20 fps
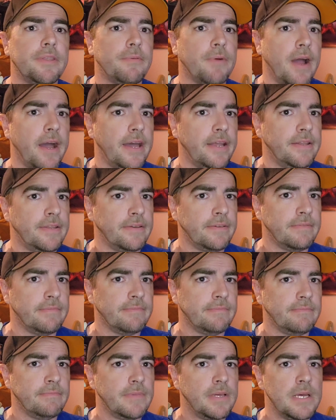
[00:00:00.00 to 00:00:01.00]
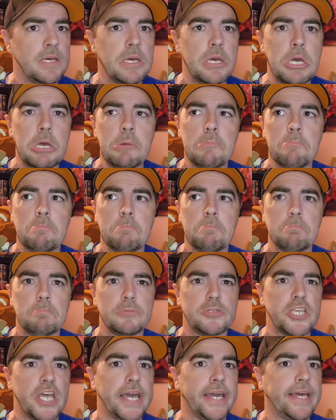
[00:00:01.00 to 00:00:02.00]
ride.
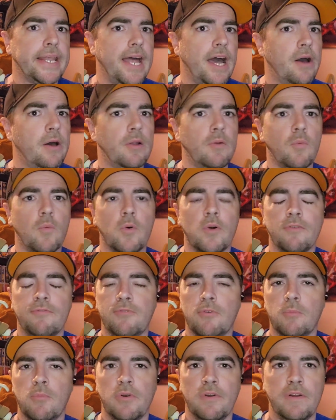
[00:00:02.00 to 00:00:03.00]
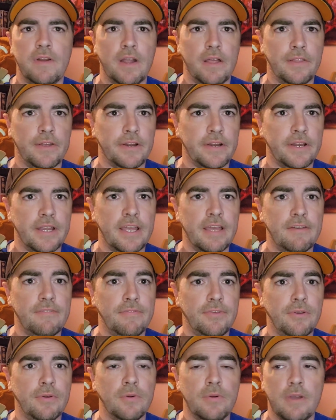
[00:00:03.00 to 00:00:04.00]
Check it out in one form or another
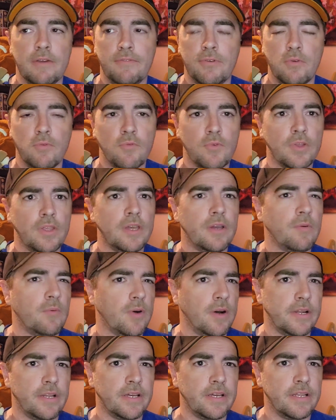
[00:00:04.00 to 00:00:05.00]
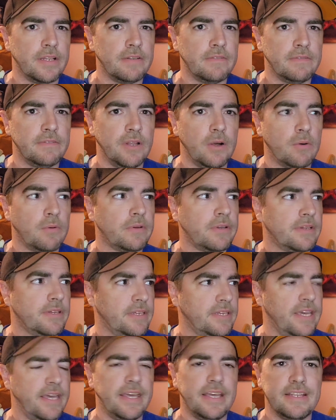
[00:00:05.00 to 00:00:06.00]
if you really want to,
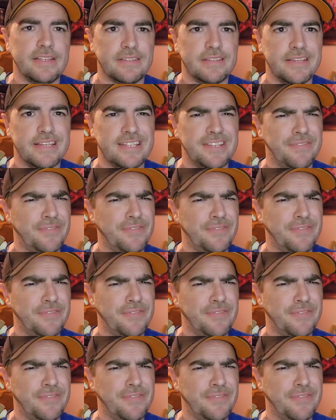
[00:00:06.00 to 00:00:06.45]
get into this.